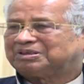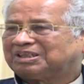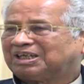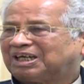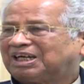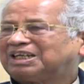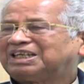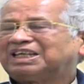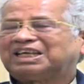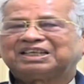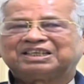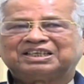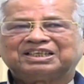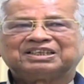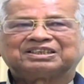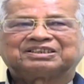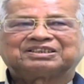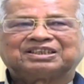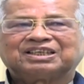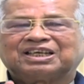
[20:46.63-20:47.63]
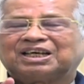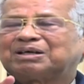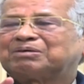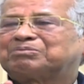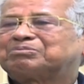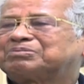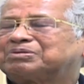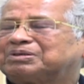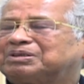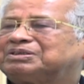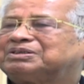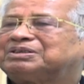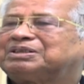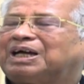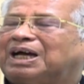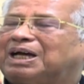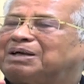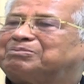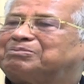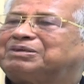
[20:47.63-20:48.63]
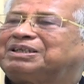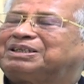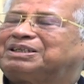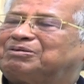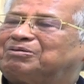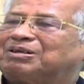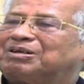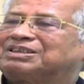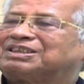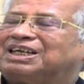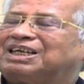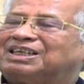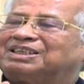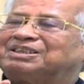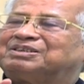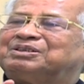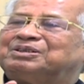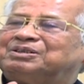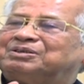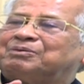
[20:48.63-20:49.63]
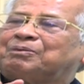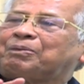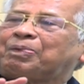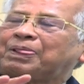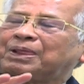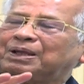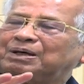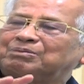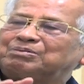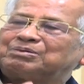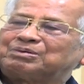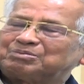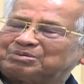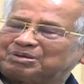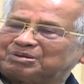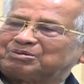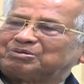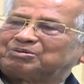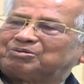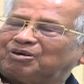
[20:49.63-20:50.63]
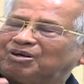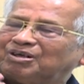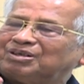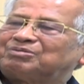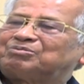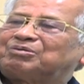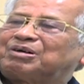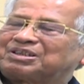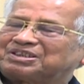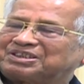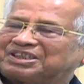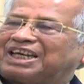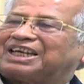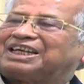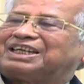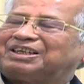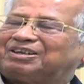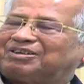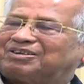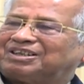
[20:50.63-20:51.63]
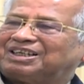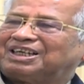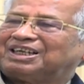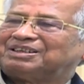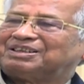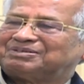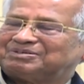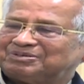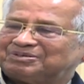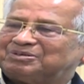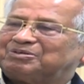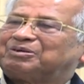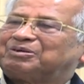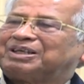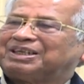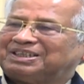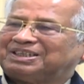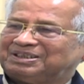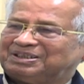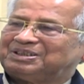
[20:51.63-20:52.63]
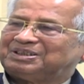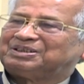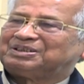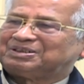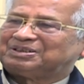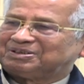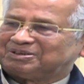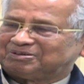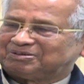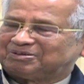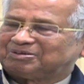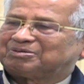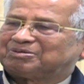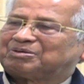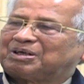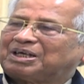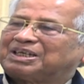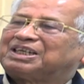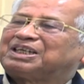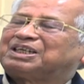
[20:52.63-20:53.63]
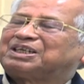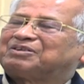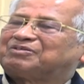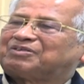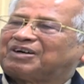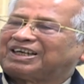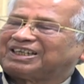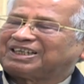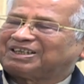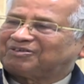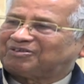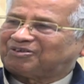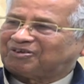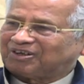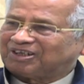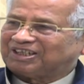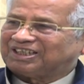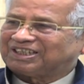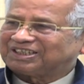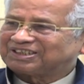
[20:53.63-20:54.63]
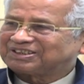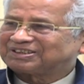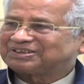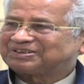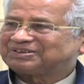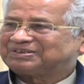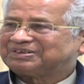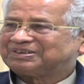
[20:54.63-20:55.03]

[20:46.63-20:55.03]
Earlier they say, you see, IMDT was the, what you call, was standing on the way, identifying the foreigners.